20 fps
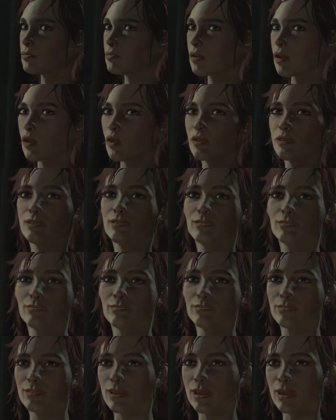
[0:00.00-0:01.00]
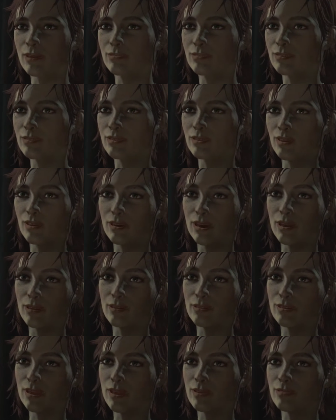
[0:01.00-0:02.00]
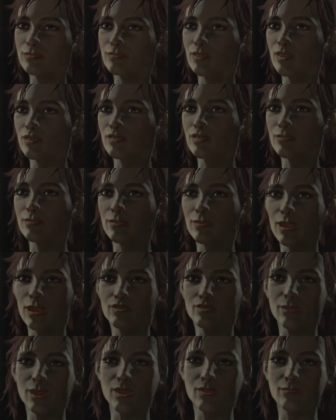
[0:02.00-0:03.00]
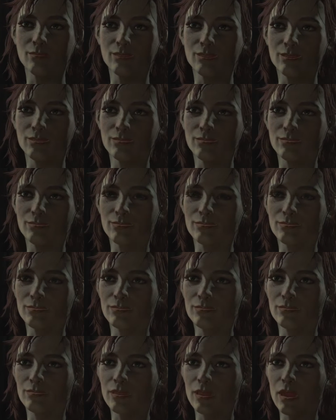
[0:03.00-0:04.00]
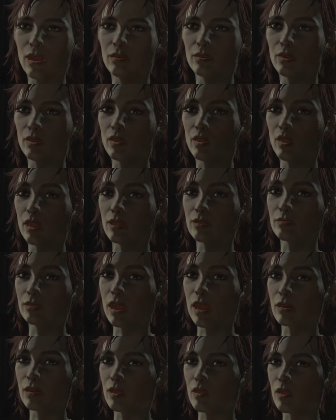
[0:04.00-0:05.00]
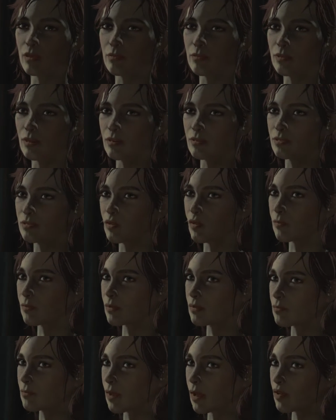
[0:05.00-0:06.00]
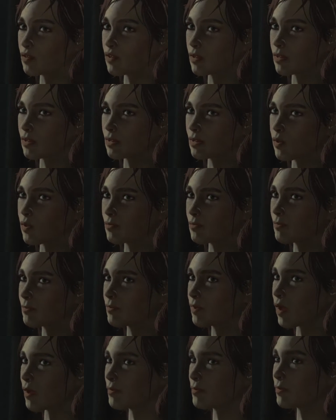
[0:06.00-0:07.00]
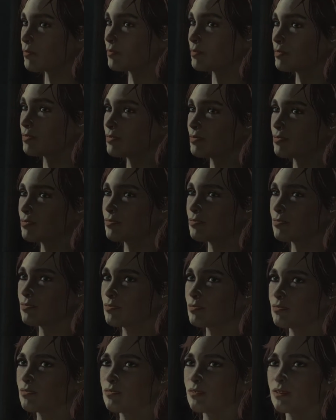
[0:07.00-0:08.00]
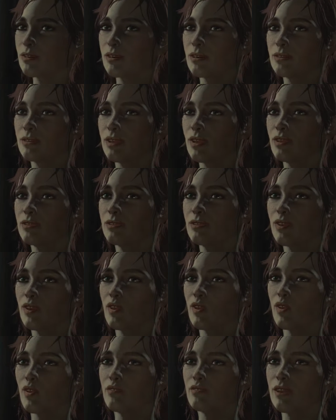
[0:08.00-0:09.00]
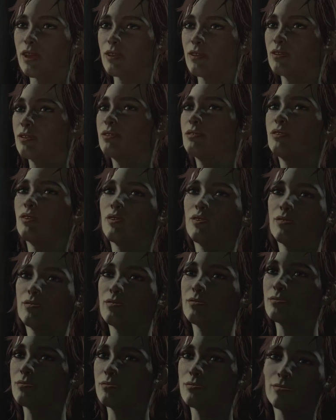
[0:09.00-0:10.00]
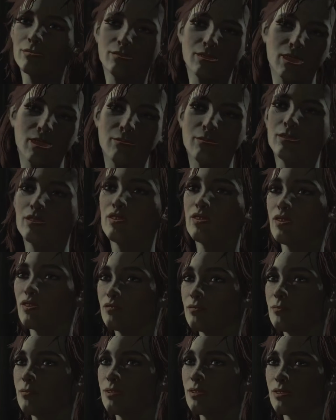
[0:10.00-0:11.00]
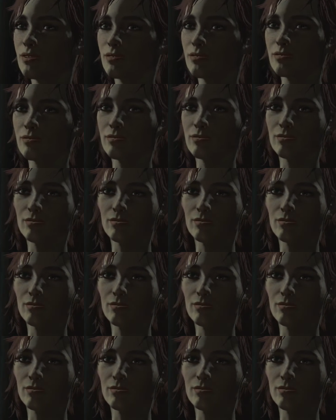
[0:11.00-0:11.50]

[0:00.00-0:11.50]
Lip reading: Sorry. I didn't realize you cared that much about me. And here I thought I was being stupid, bothering you with me problems. It feels good to know if I need you, you'll be there for me.